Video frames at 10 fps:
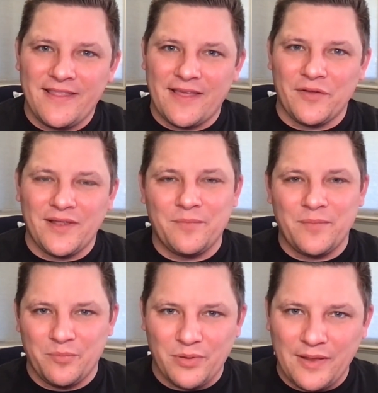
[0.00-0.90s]
that would let
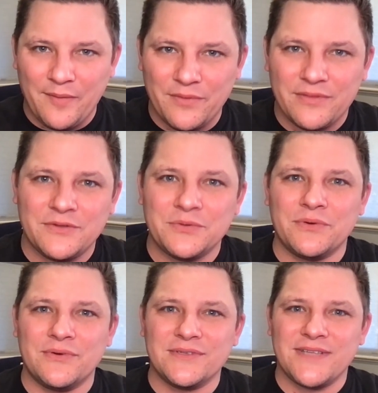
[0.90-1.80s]
me play with the
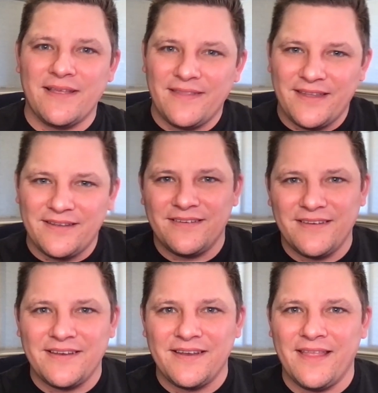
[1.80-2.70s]
tools and then
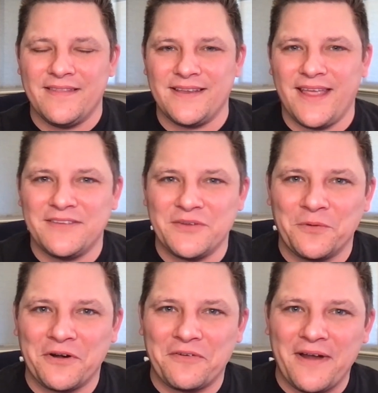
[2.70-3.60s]
get to
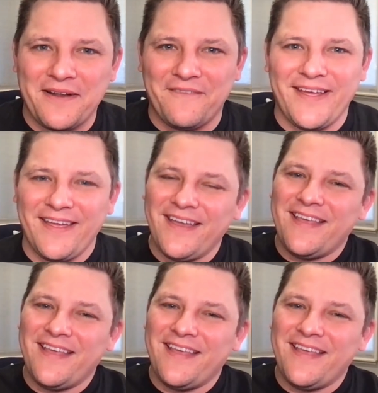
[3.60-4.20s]
work right away.